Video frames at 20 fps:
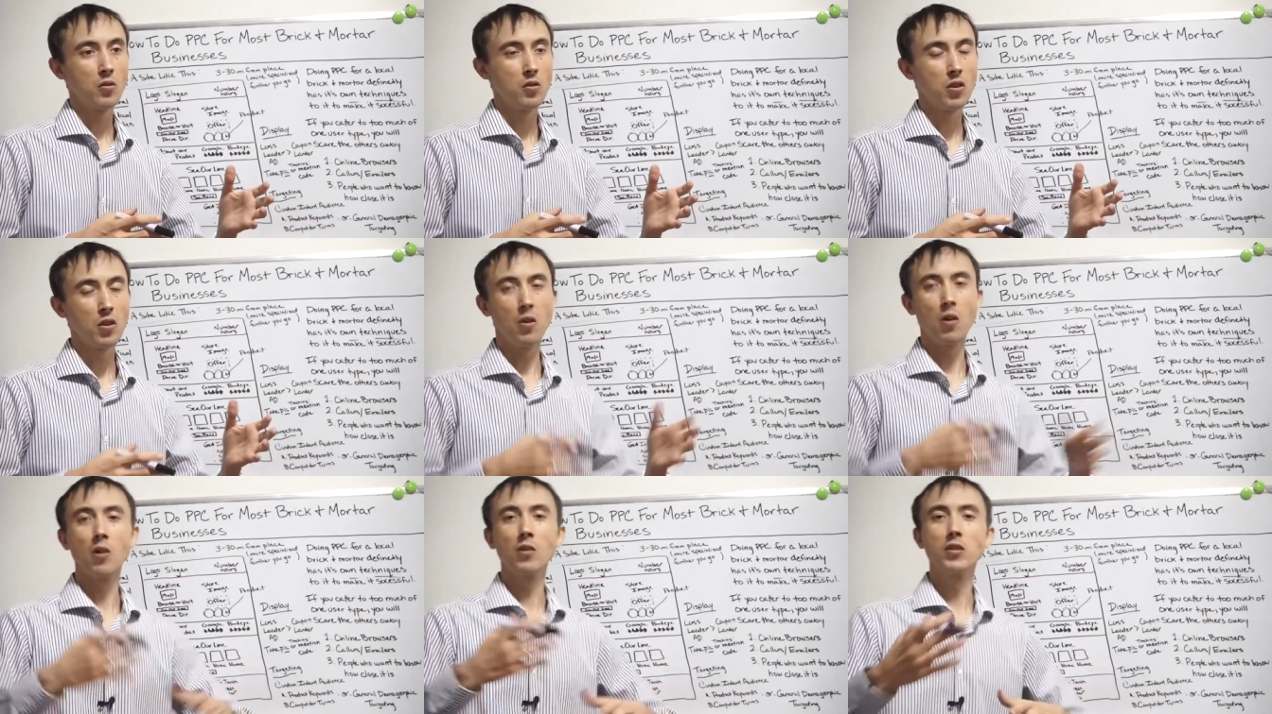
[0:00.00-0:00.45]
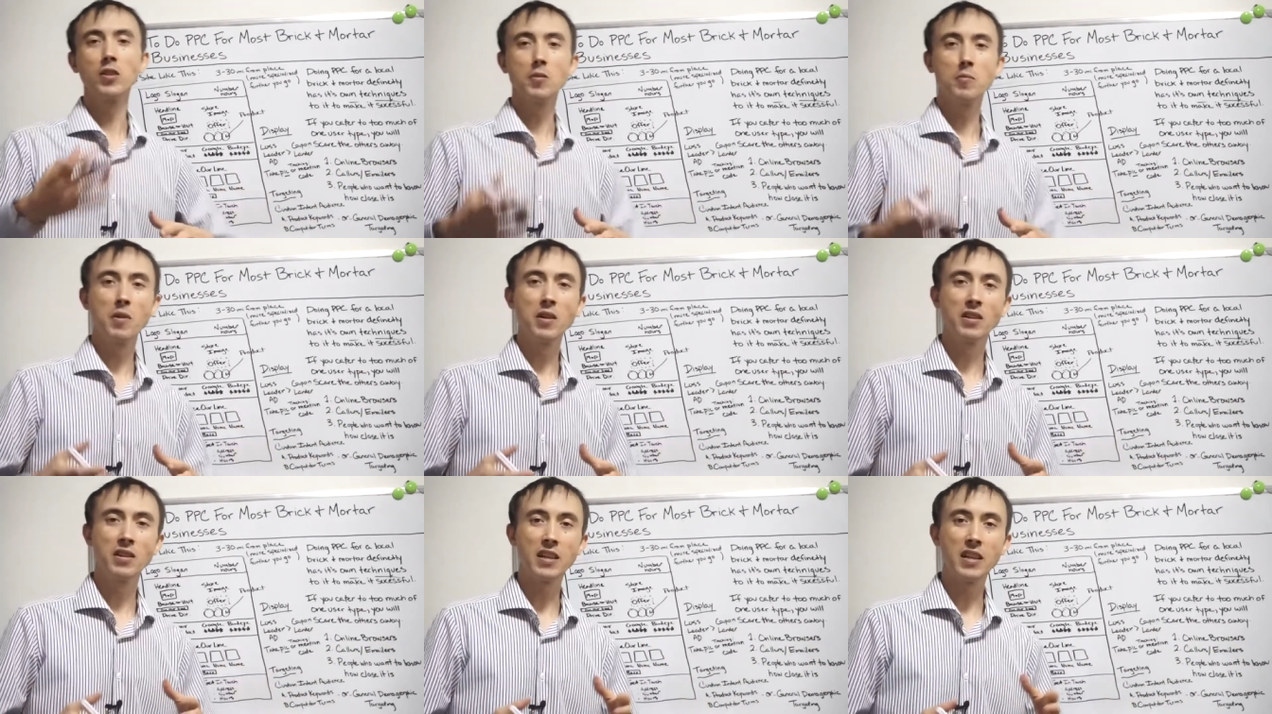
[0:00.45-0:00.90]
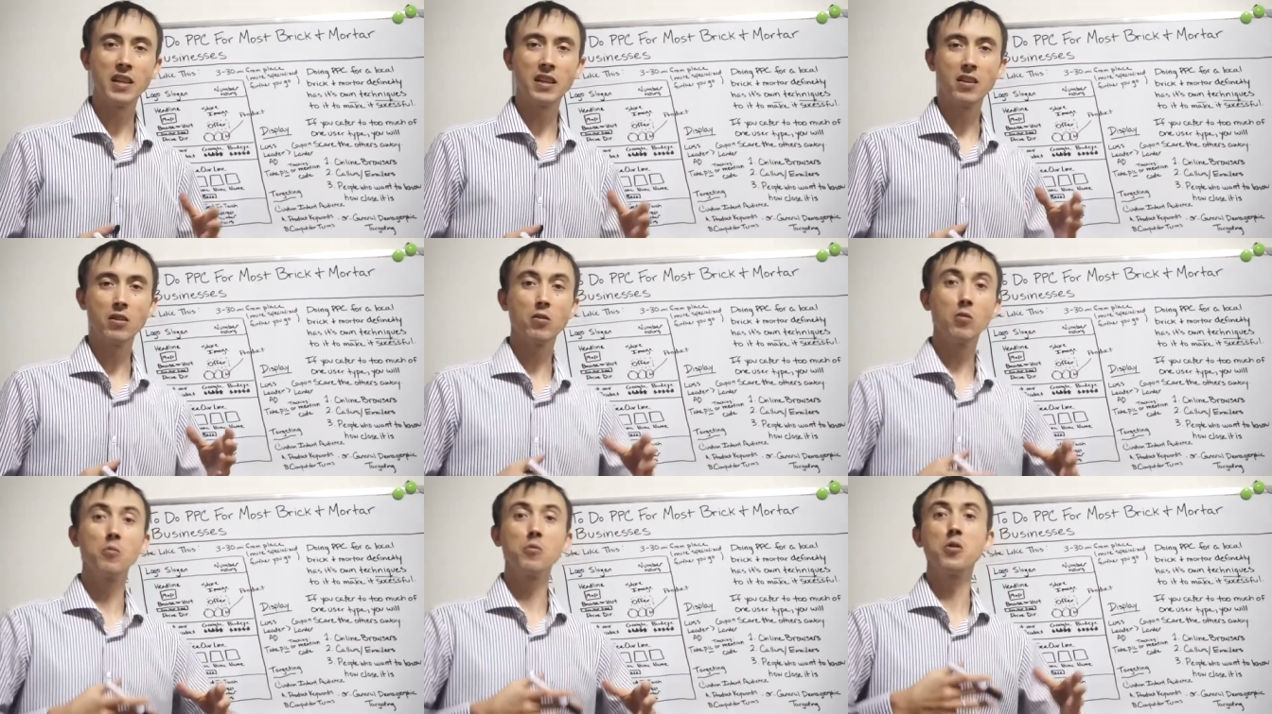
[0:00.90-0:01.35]

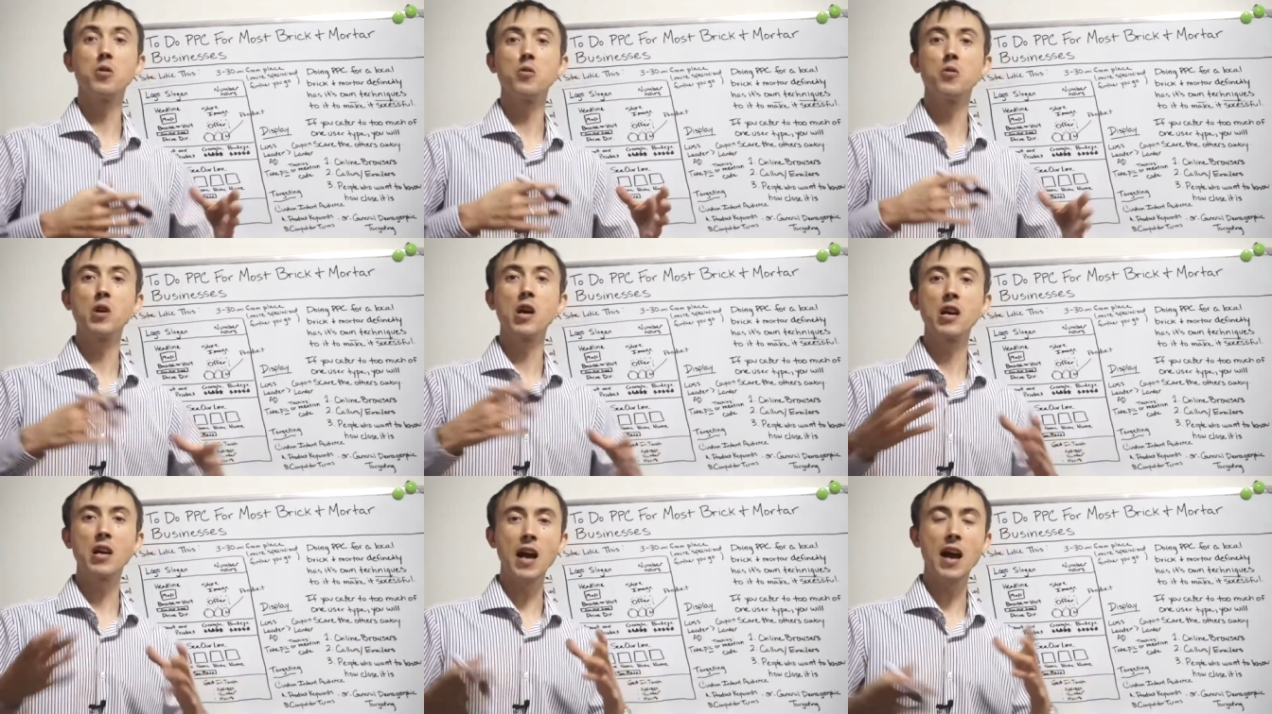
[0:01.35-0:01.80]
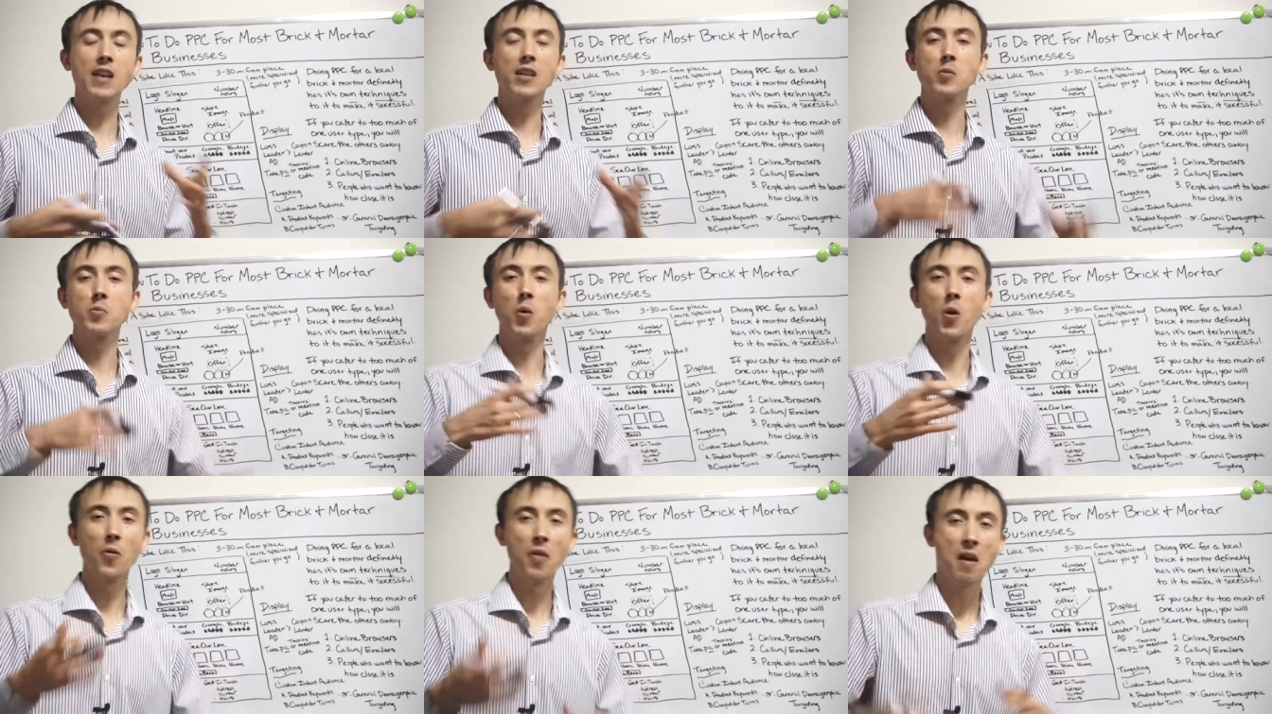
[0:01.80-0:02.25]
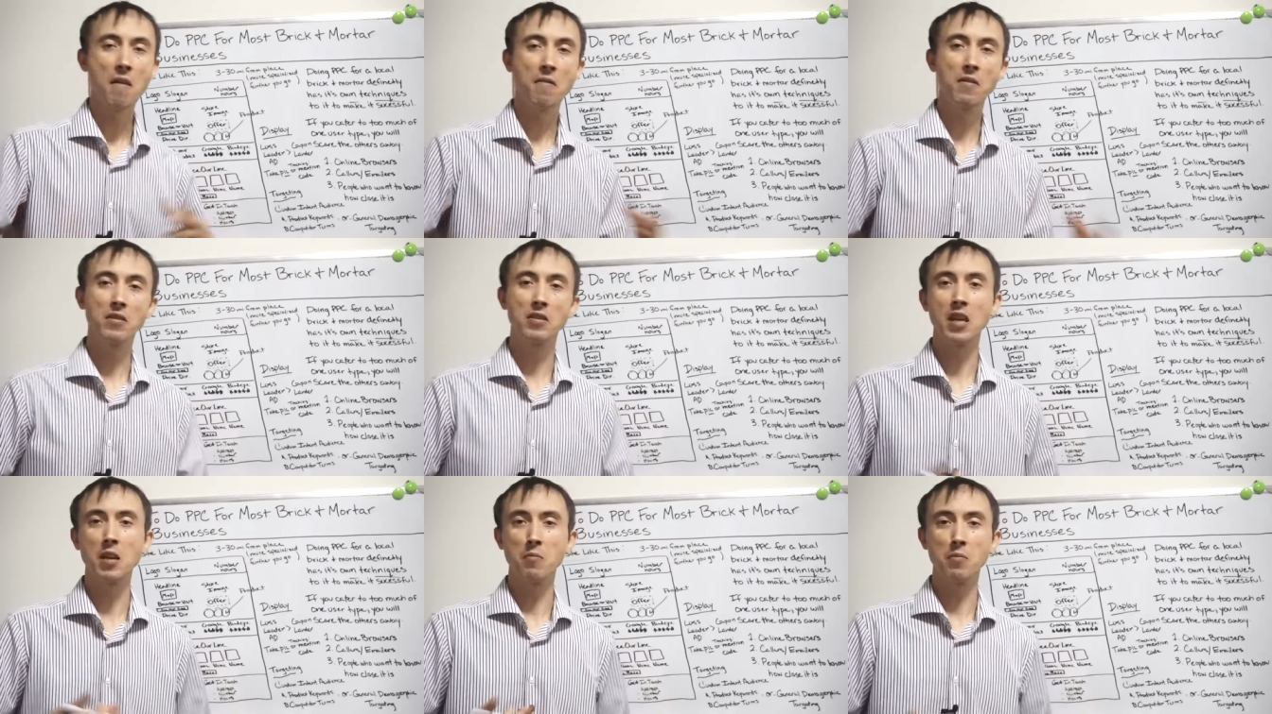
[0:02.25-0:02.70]
you guys both have
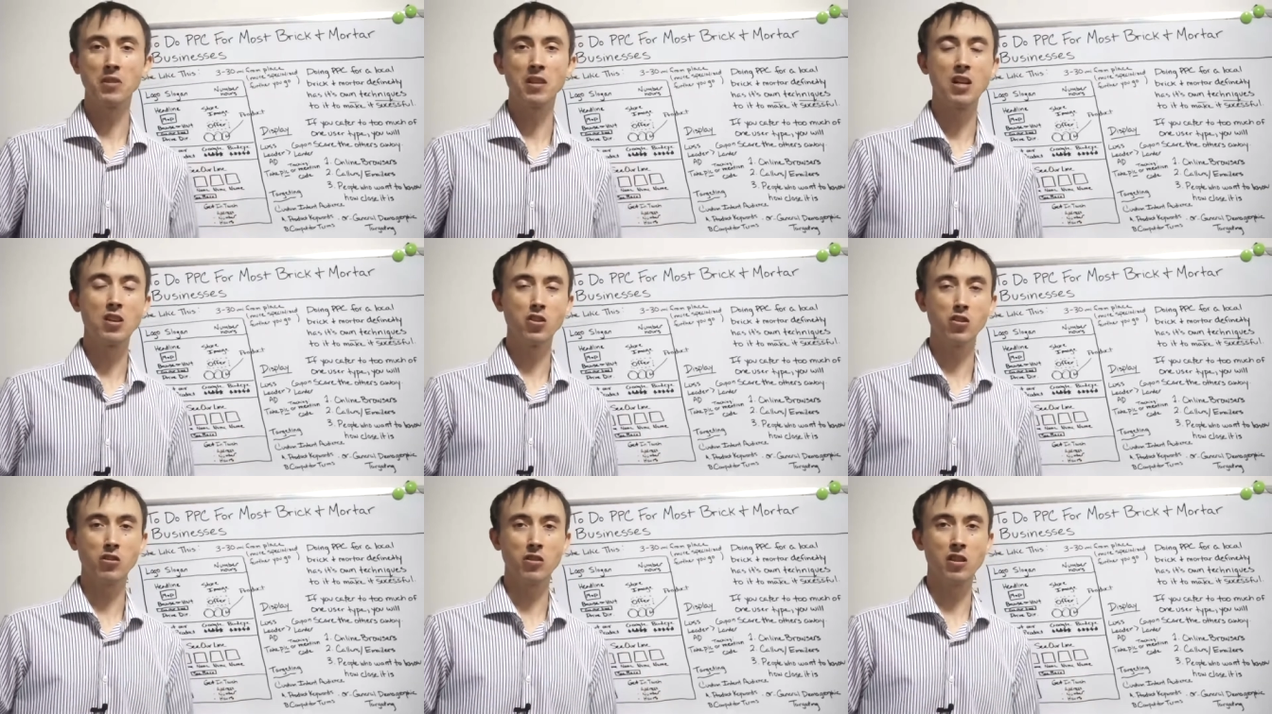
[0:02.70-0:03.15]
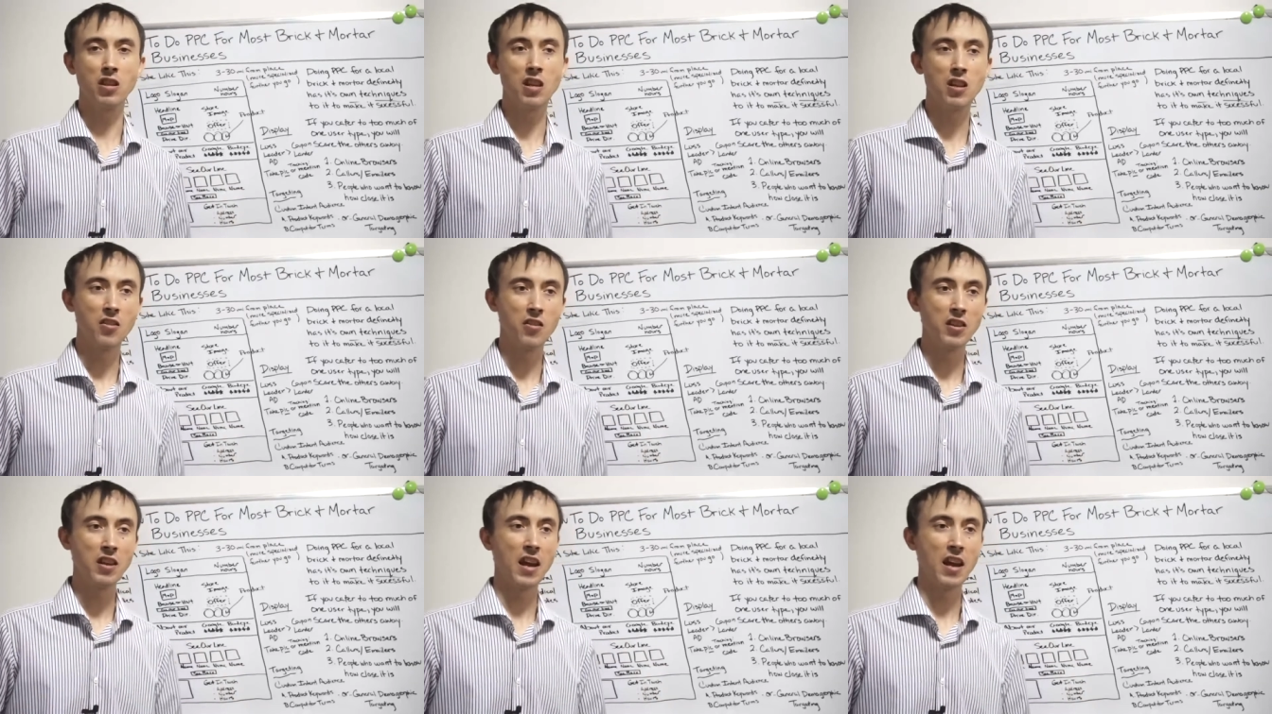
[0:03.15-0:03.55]
the same potential at the end of the